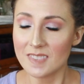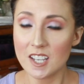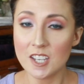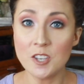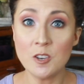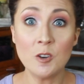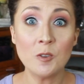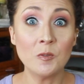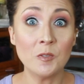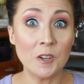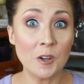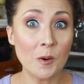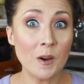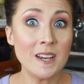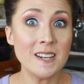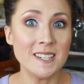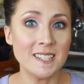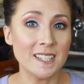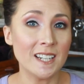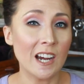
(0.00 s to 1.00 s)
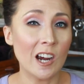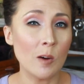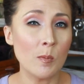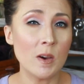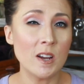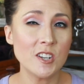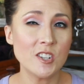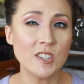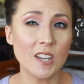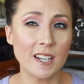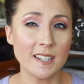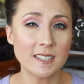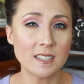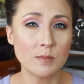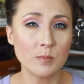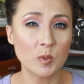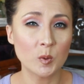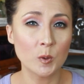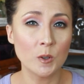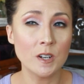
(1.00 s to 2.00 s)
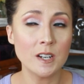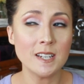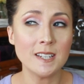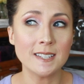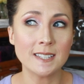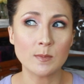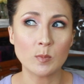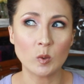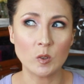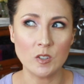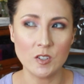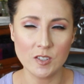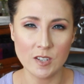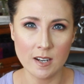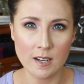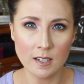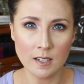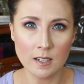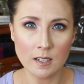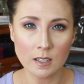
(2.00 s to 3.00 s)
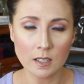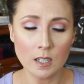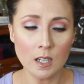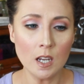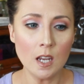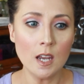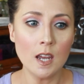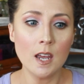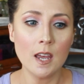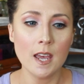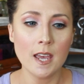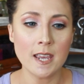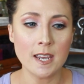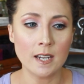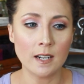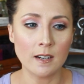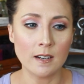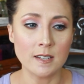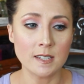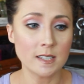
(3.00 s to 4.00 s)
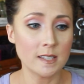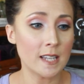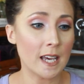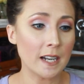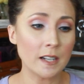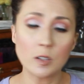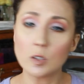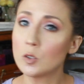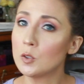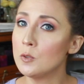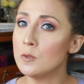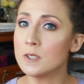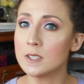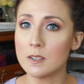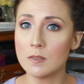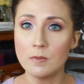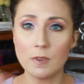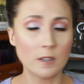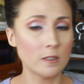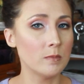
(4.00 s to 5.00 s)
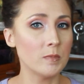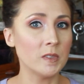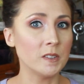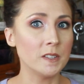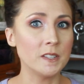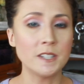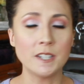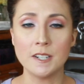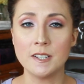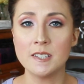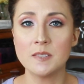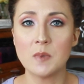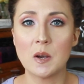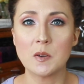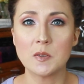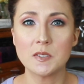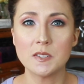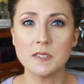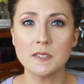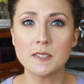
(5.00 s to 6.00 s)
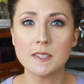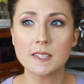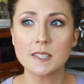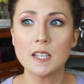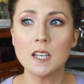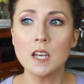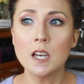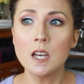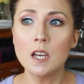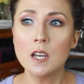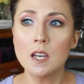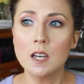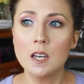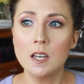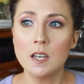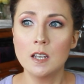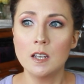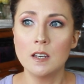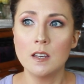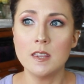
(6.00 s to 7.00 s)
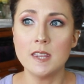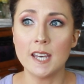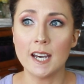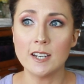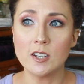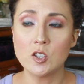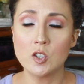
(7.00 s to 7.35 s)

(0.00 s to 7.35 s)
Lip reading: You have no idea how much that support is appreciated, and that includes fellow military spouses that